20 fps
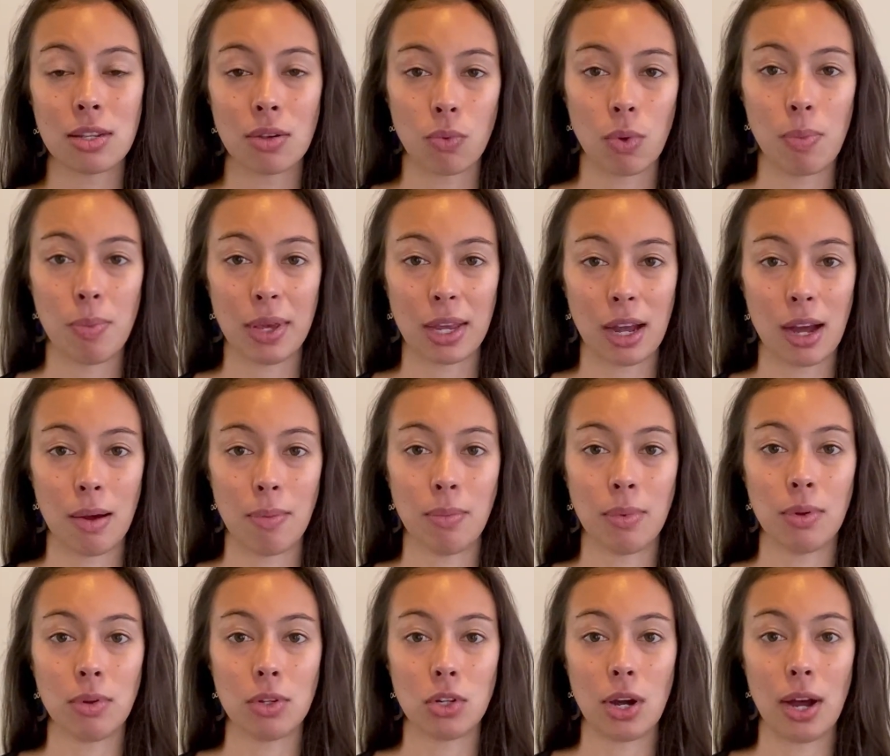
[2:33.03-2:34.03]
We become
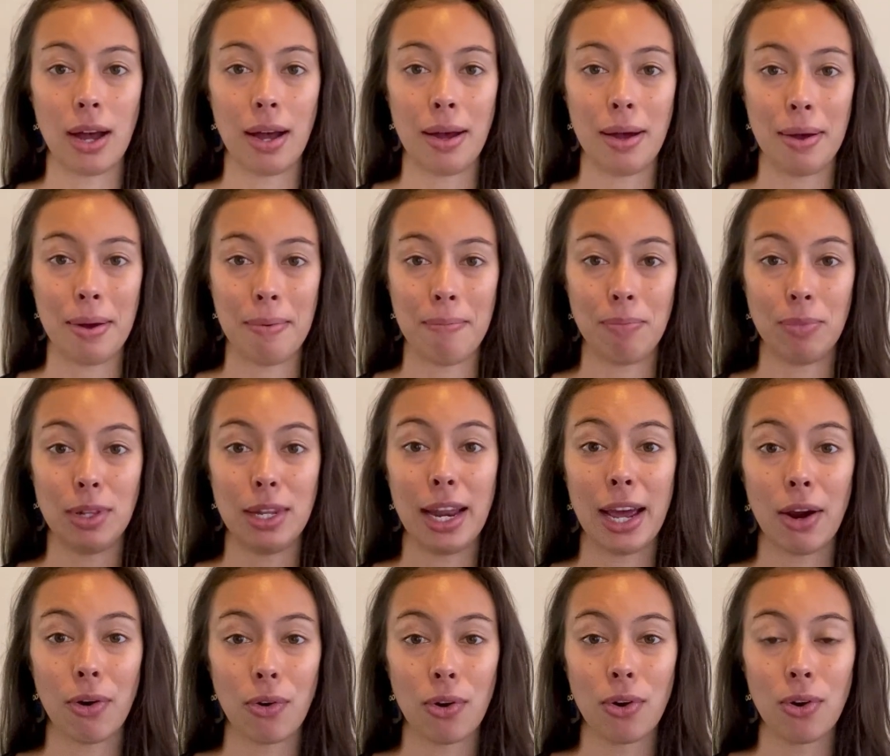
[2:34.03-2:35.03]

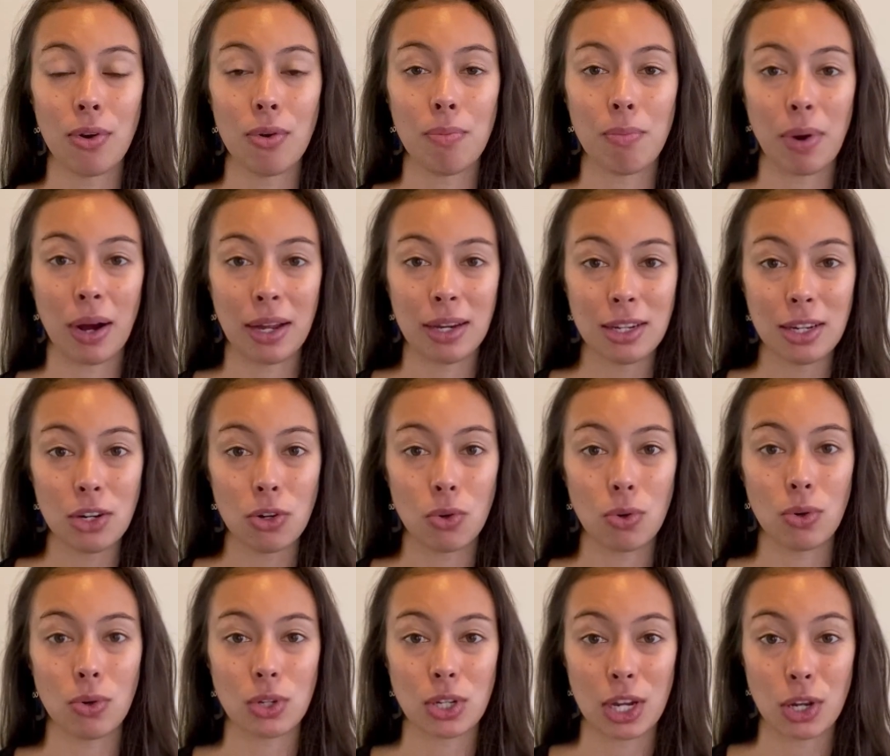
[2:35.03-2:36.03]
narrow-minded
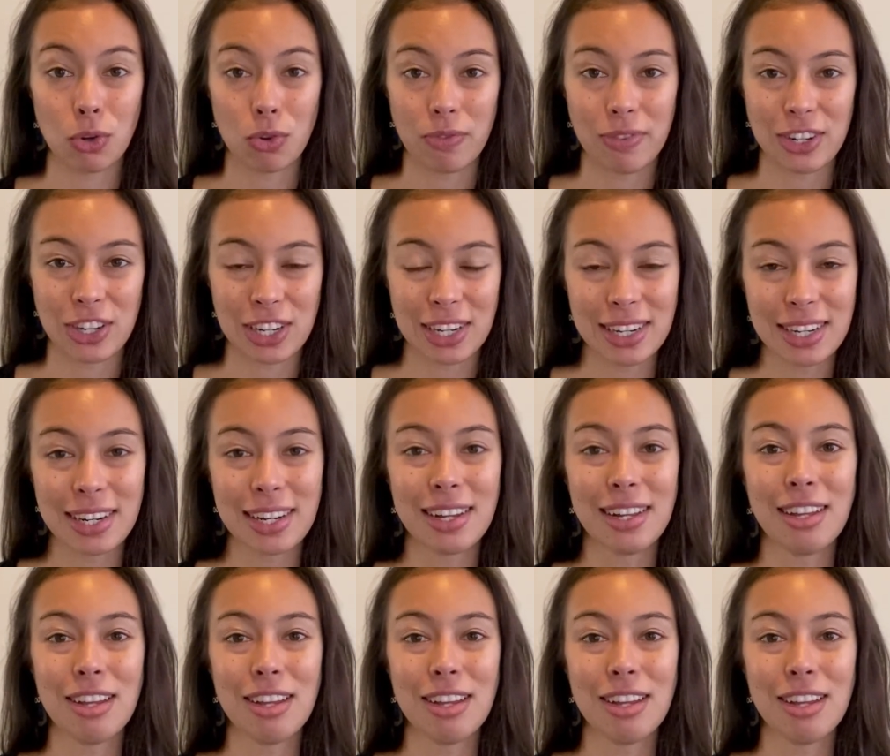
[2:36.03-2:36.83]
or tunnel-visioned.